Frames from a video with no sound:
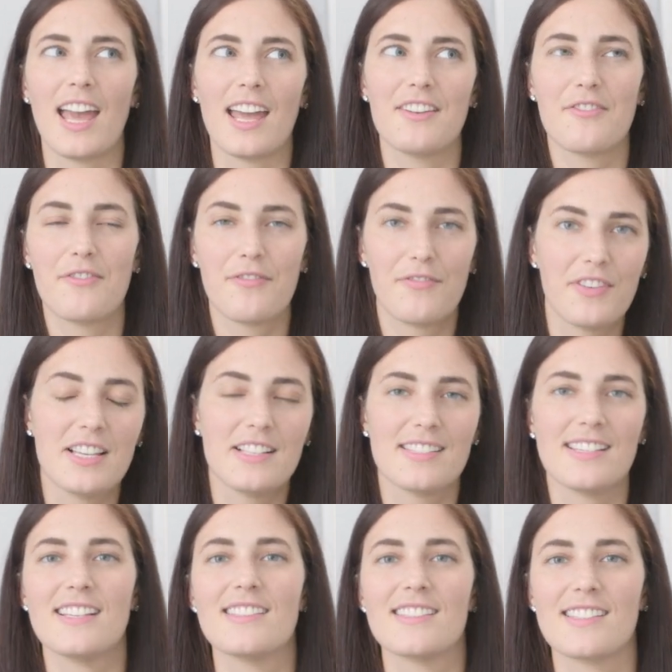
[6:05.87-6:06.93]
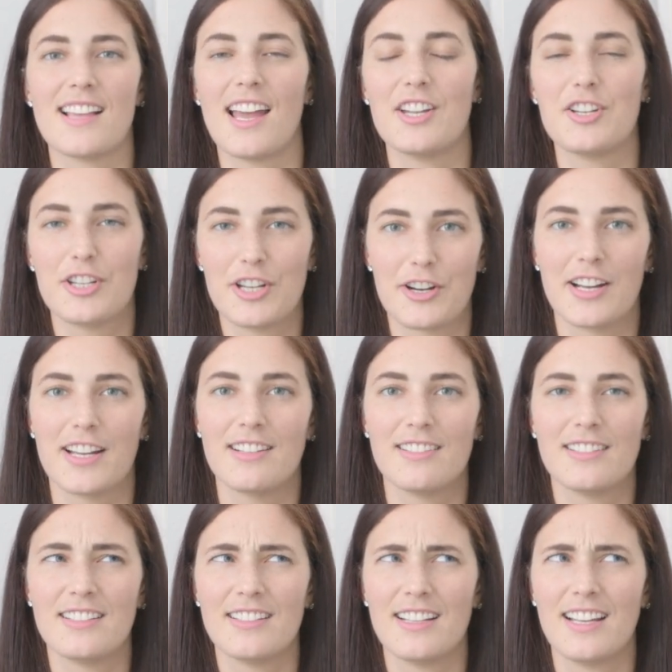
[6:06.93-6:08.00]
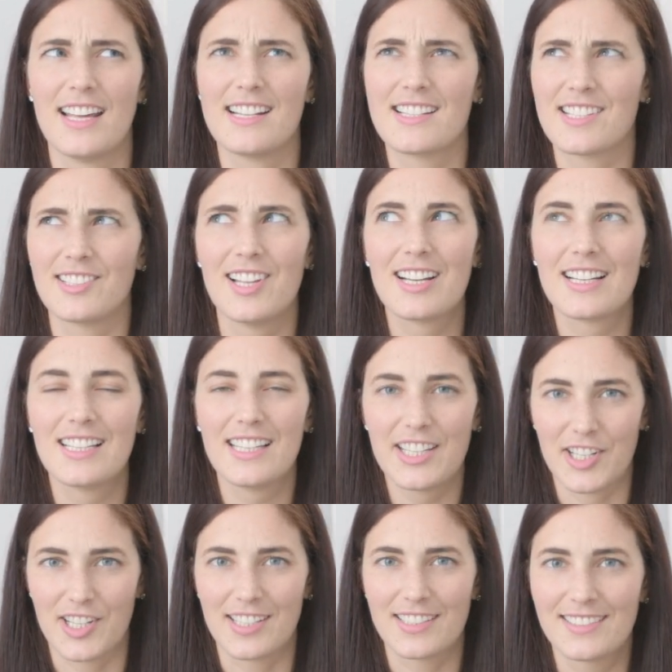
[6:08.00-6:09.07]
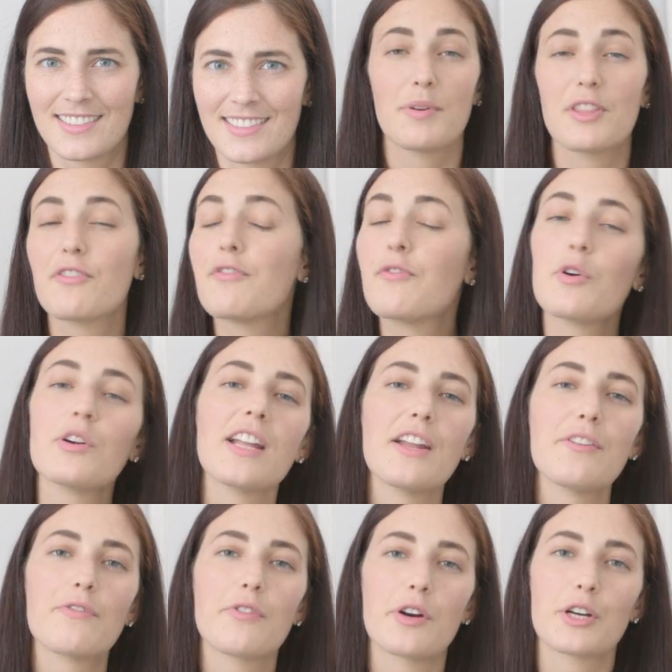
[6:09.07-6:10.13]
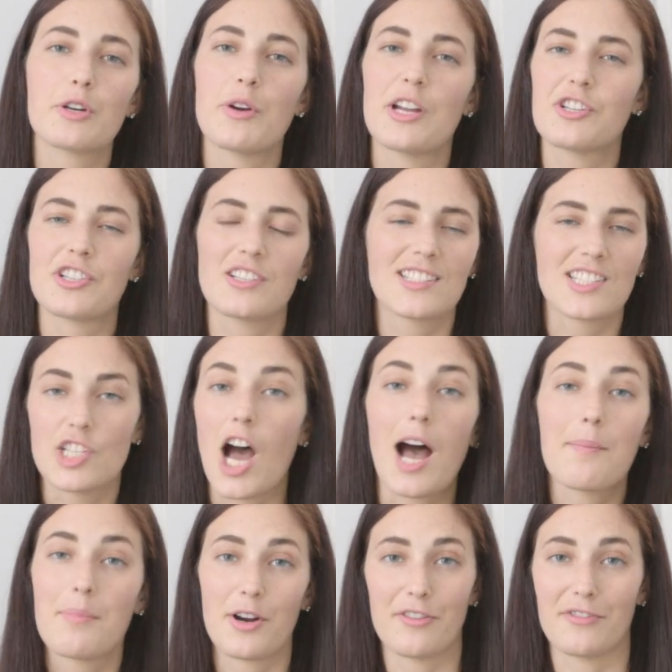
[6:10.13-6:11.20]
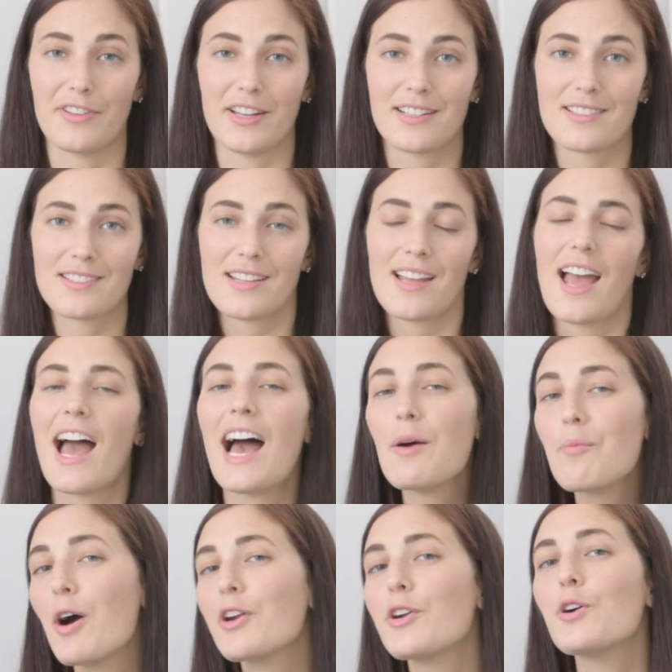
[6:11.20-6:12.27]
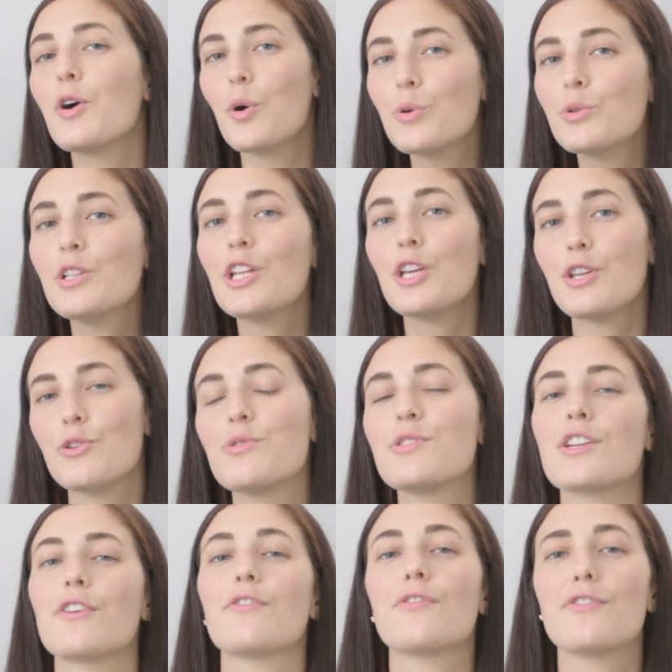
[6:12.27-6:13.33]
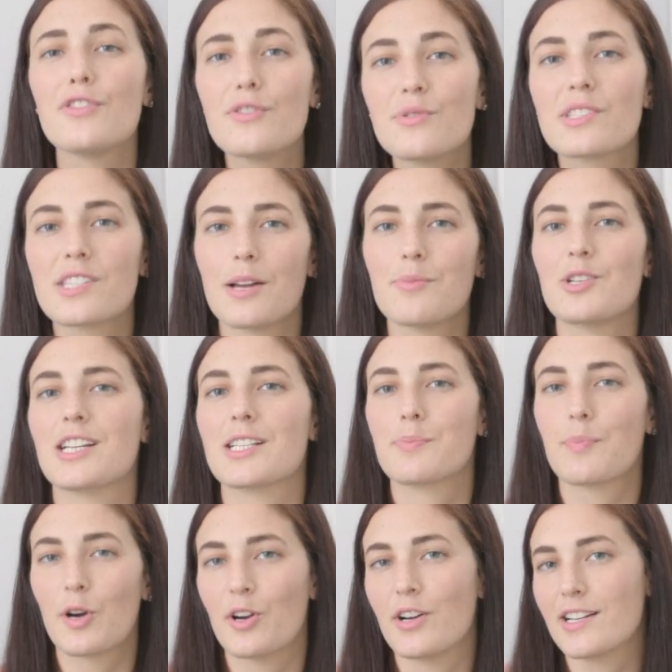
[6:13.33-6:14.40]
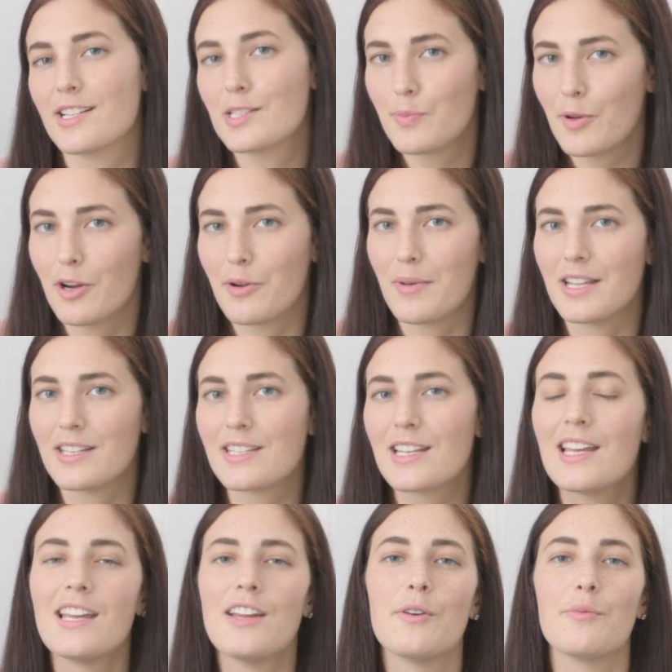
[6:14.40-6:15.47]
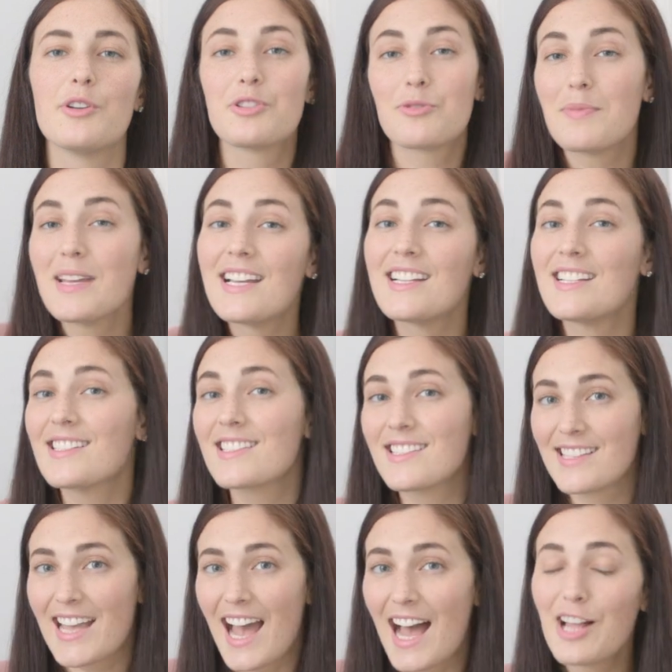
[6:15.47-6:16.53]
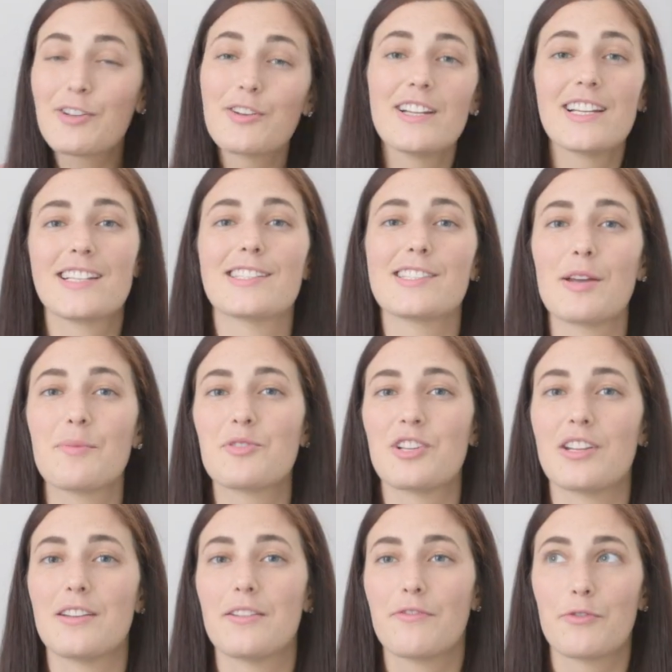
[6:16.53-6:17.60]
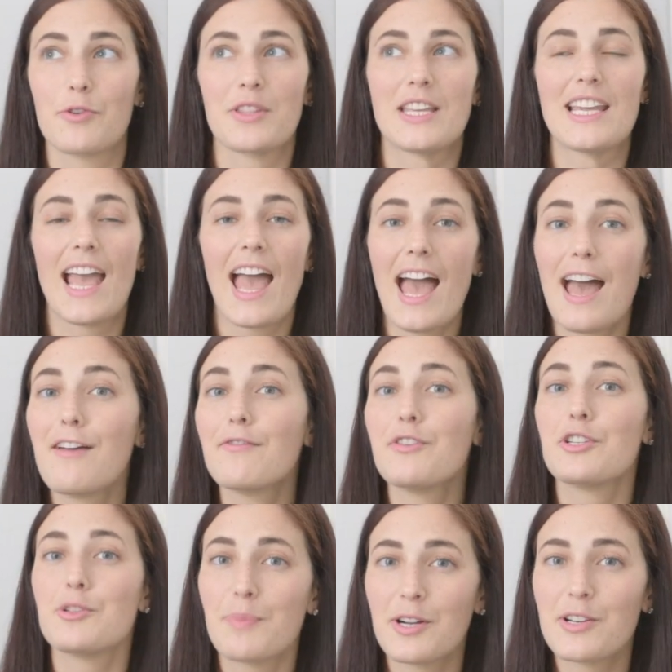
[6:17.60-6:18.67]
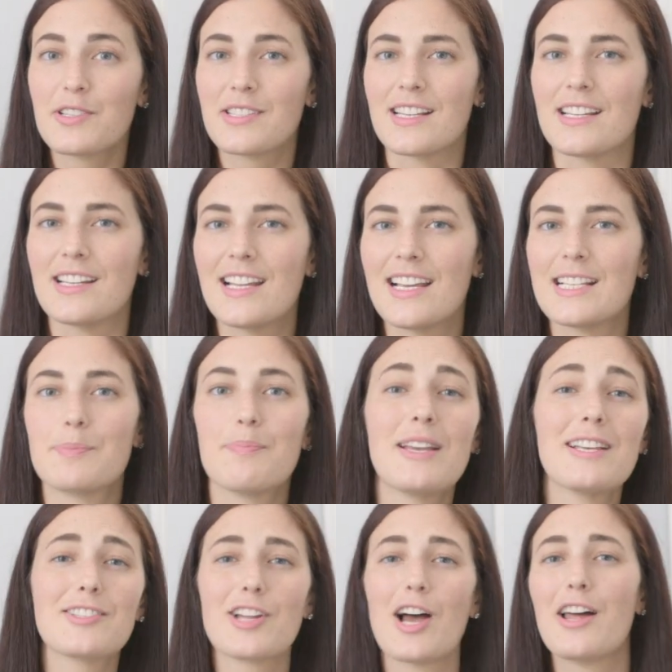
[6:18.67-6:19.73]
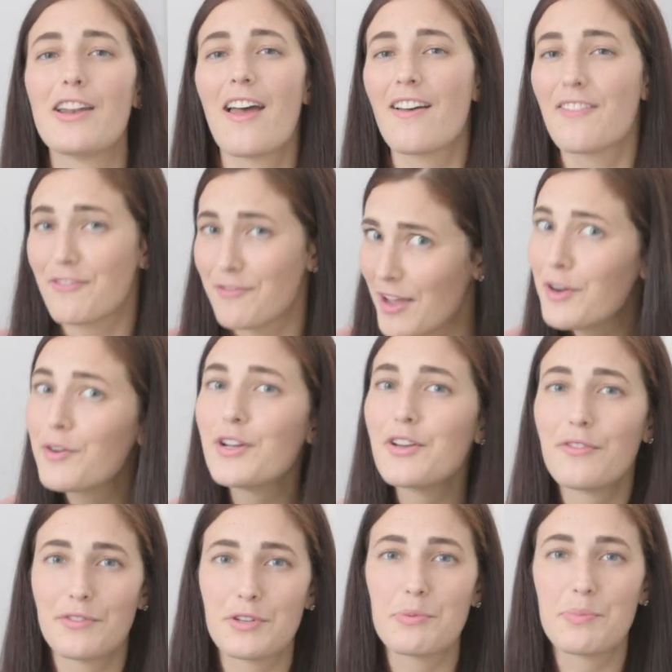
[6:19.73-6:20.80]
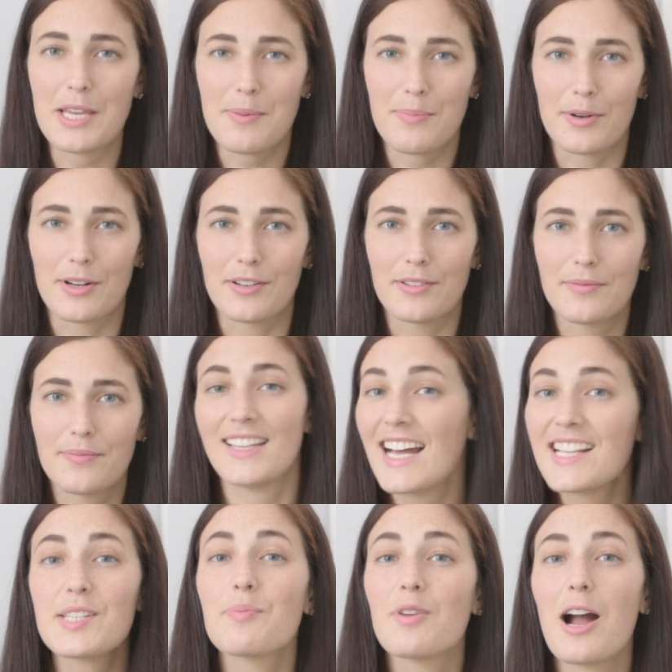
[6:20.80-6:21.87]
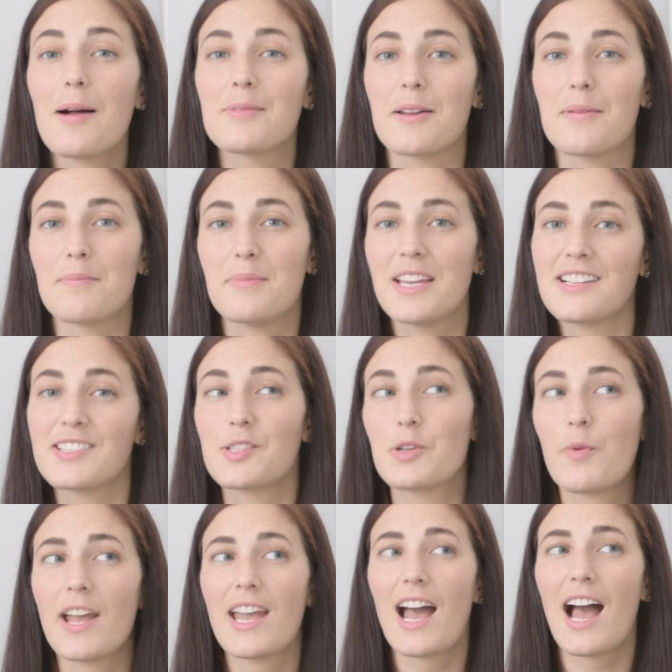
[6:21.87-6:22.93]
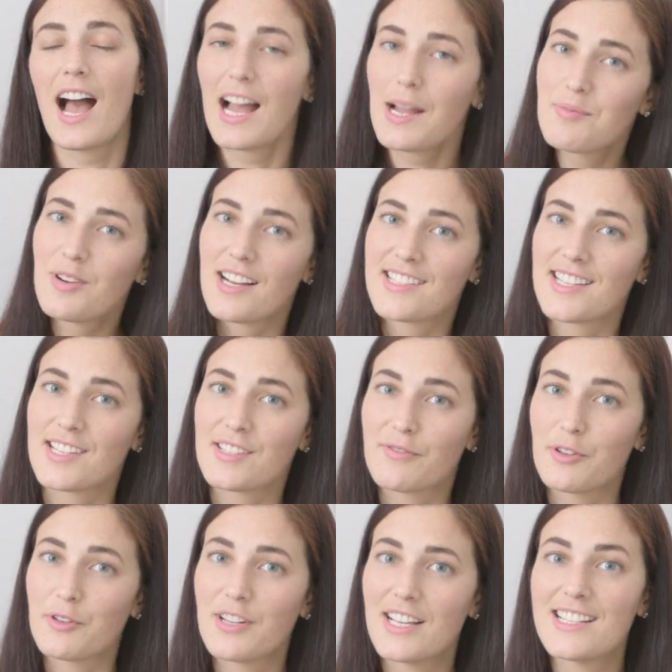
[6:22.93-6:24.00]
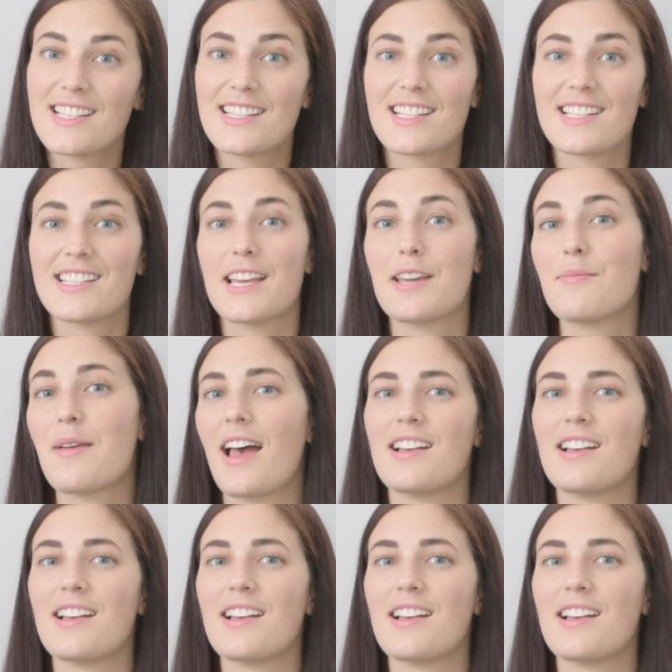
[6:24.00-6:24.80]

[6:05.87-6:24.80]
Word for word: and feces and urine, and it's a lot cleaner. But the four nine four equation's not perfect. Atwater only used a few subjects per experiment, which means calorie consumption for the average person is based on very few people. That's a problem because the way I process food isn't the same